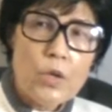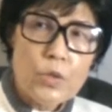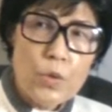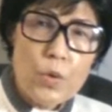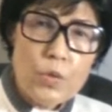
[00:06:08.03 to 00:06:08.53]

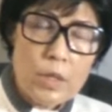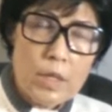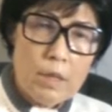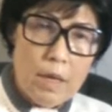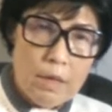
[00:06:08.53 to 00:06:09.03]
So
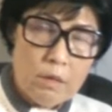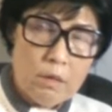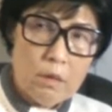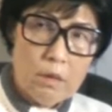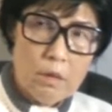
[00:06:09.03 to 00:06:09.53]
usually that's
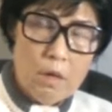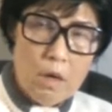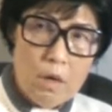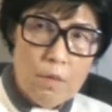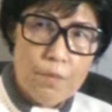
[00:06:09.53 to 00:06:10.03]
the
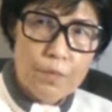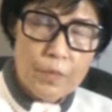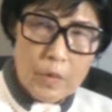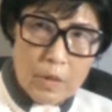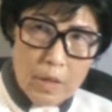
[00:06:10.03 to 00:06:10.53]

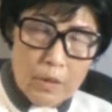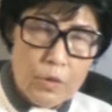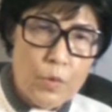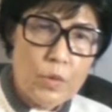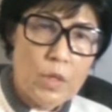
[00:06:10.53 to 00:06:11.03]

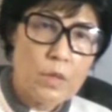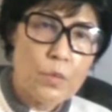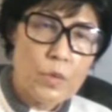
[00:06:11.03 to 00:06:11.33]
diagnosis.